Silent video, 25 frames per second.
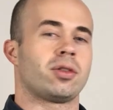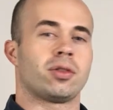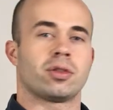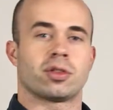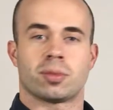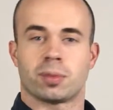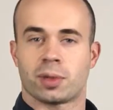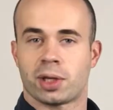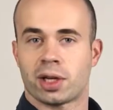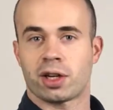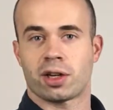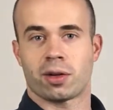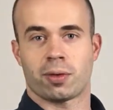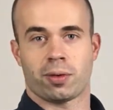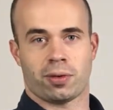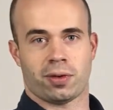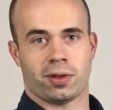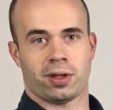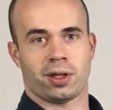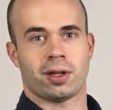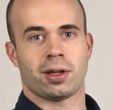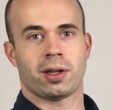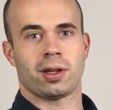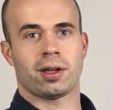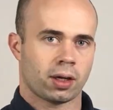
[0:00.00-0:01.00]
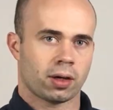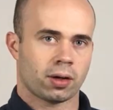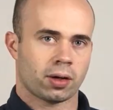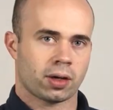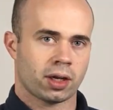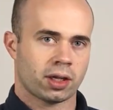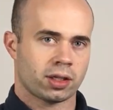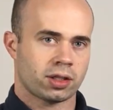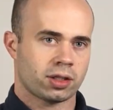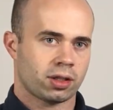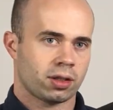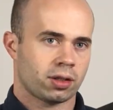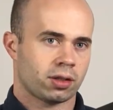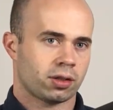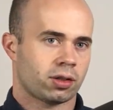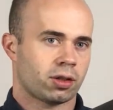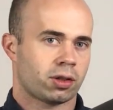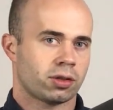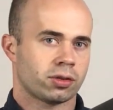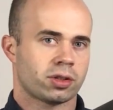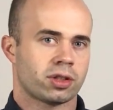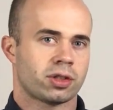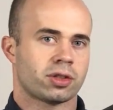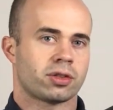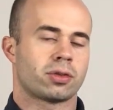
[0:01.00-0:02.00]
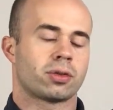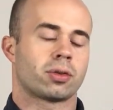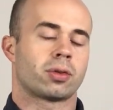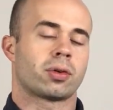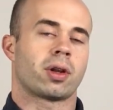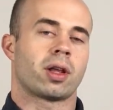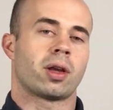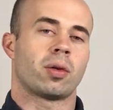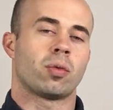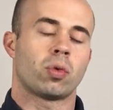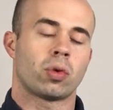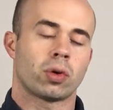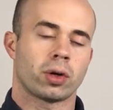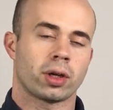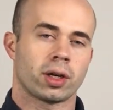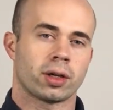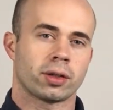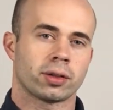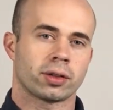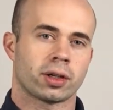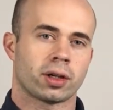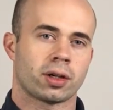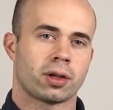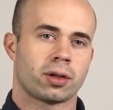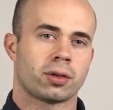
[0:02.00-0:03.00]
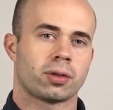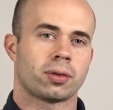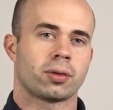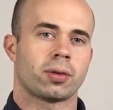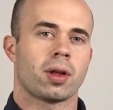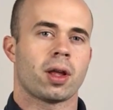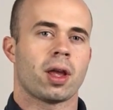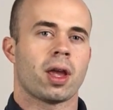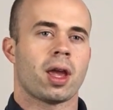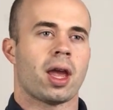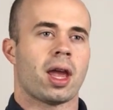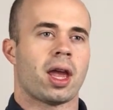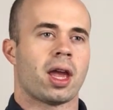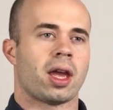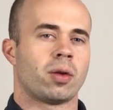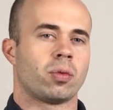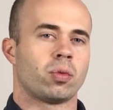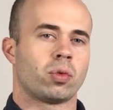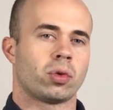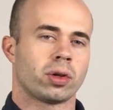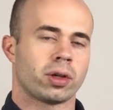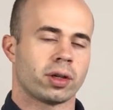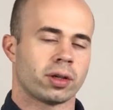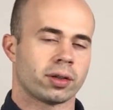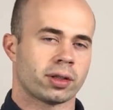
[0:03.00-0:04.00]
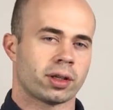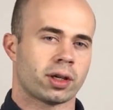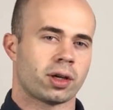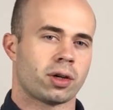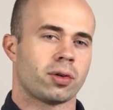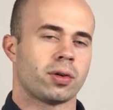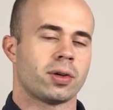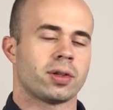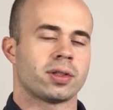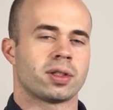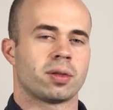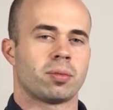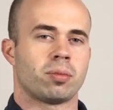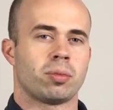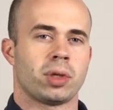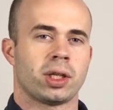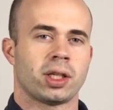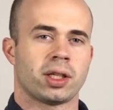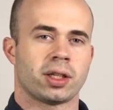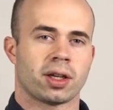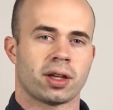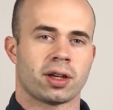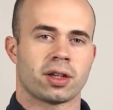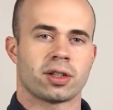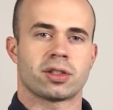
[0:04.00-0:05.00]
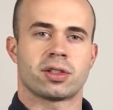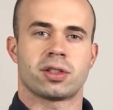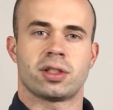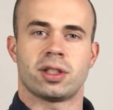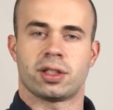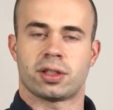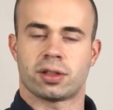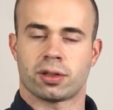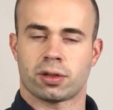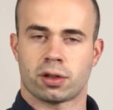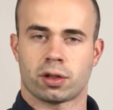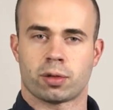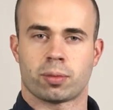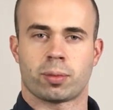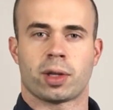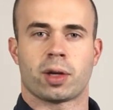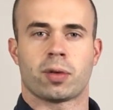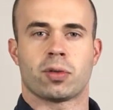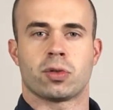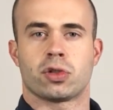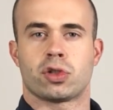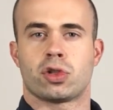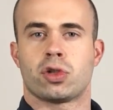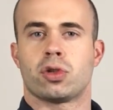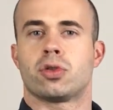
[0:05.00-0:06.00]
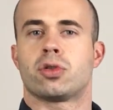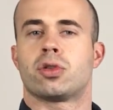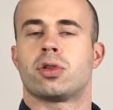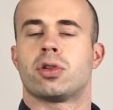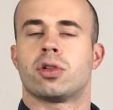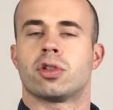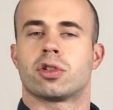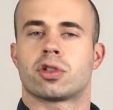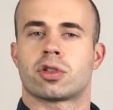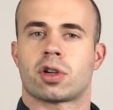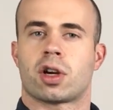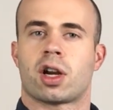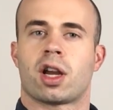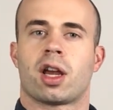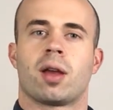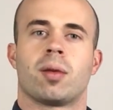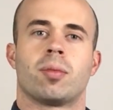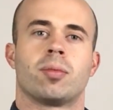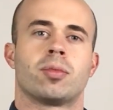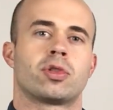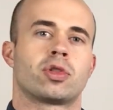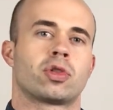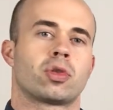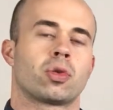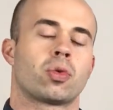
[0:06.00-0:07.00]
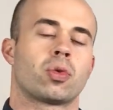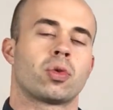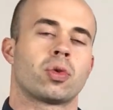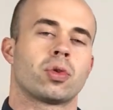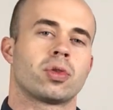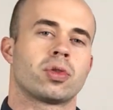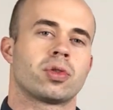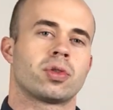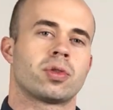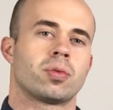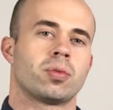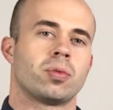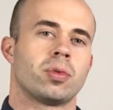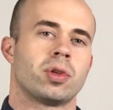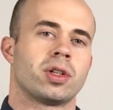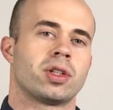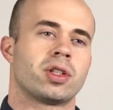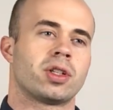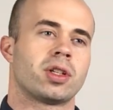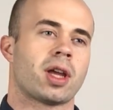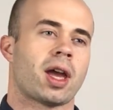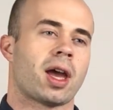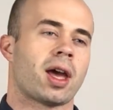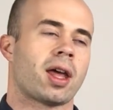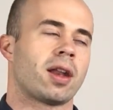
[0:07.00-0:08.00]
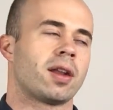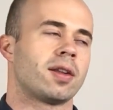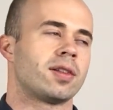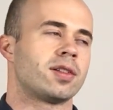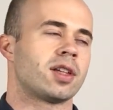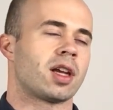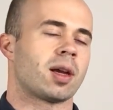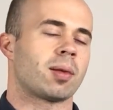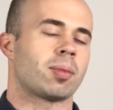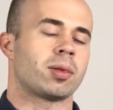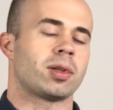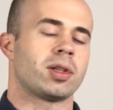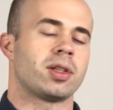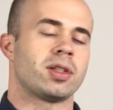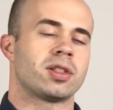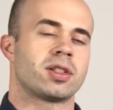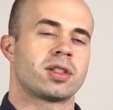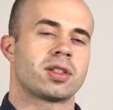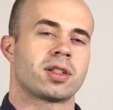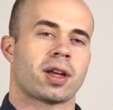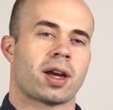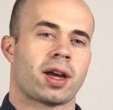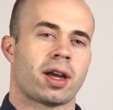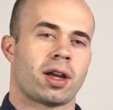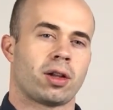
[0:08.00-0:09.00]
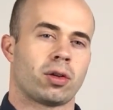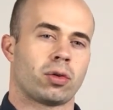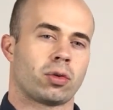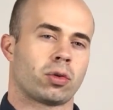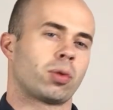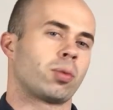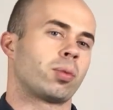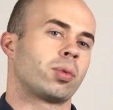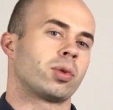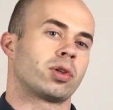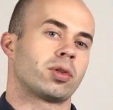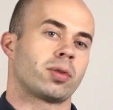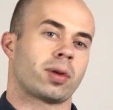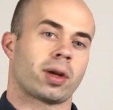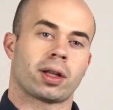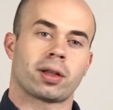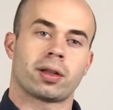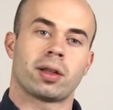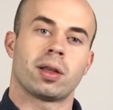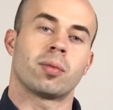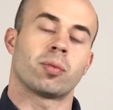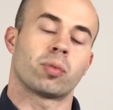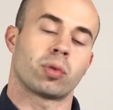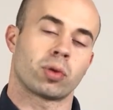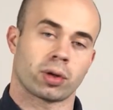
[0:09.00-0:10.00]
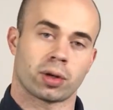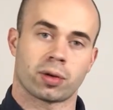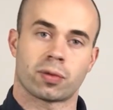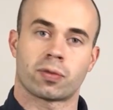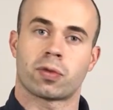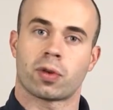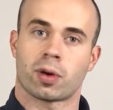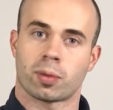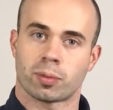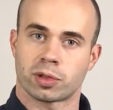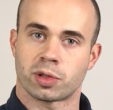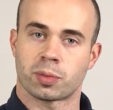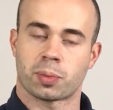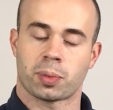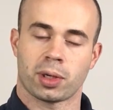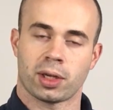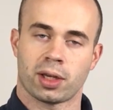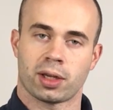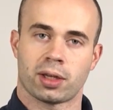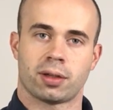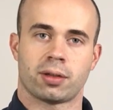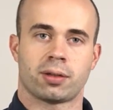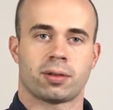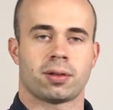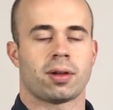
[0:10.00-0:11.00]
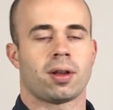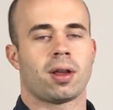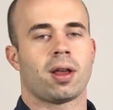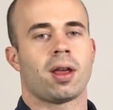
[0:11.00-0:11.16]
do some cutting with it. LK Chen calls this sword a Woyaodao, and Woyaodao is a Ming Dynasty term that was used to describe swords which had a Japanese style or were directly imported from Japan.